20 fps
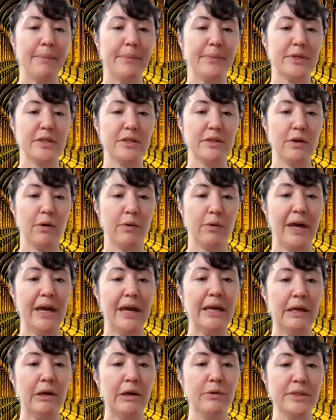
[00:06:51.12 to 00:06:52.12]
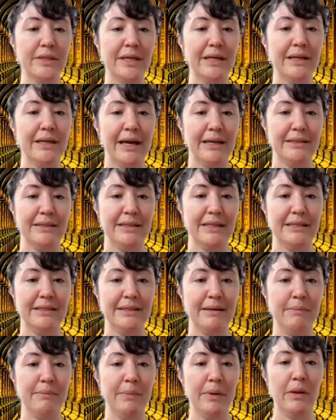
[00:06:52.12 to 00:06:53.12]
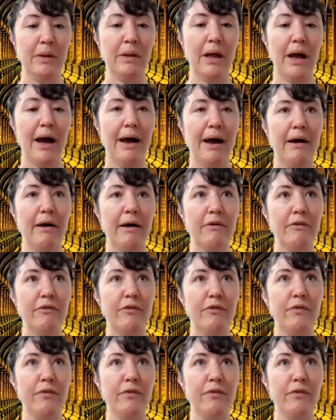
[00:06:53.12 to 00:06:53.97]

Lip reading: So they used it as the symbol of